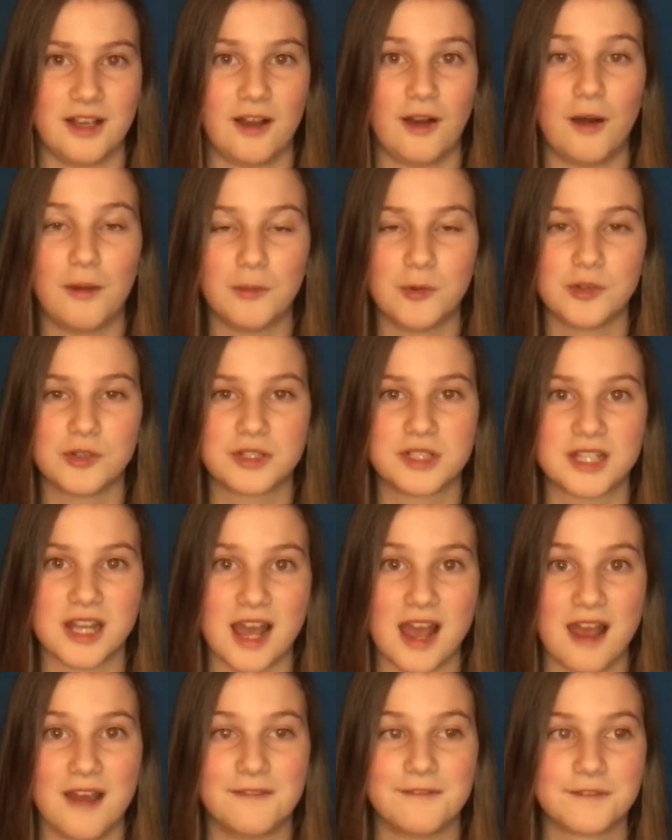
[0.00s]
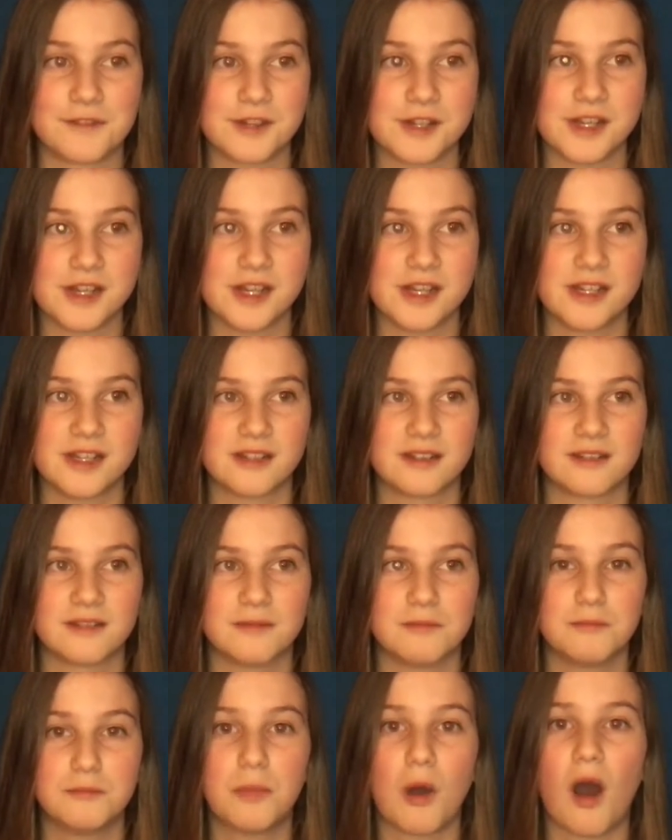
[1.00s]
almost every
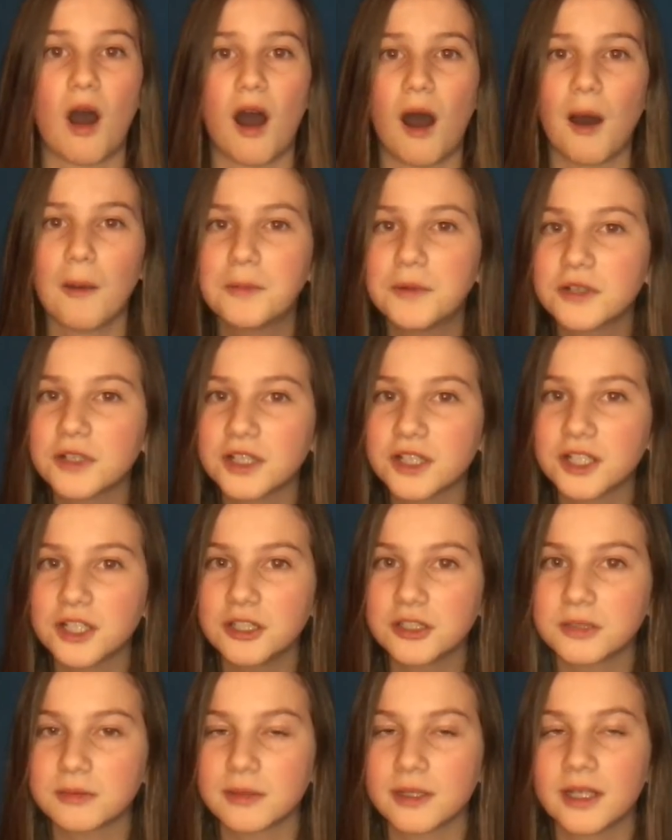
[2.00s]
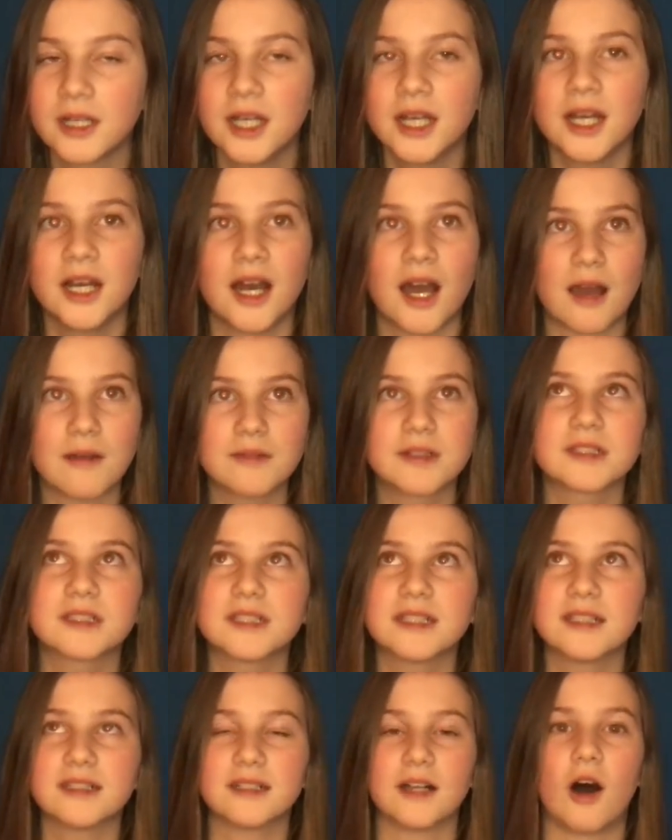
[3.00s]
popular YouTuber, I'm not
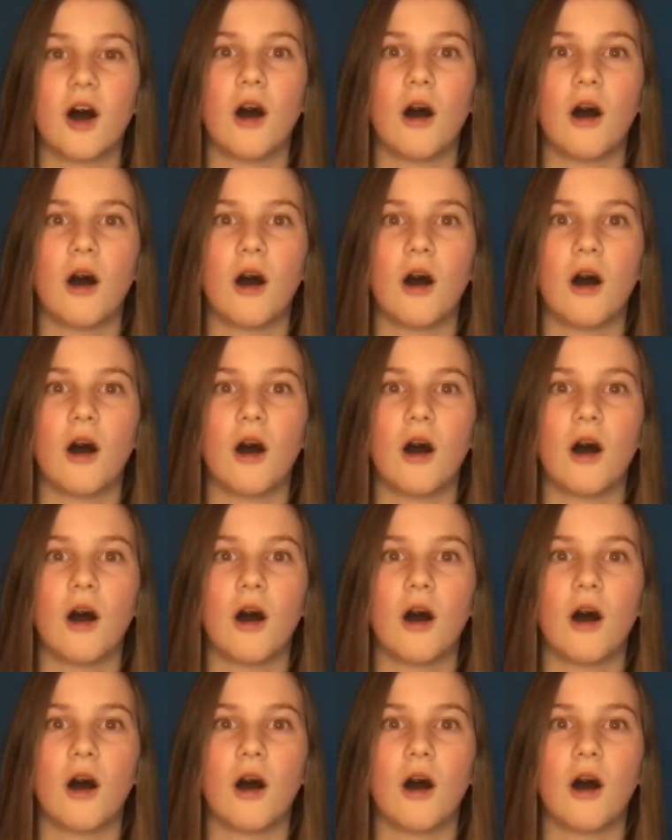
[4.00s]
saying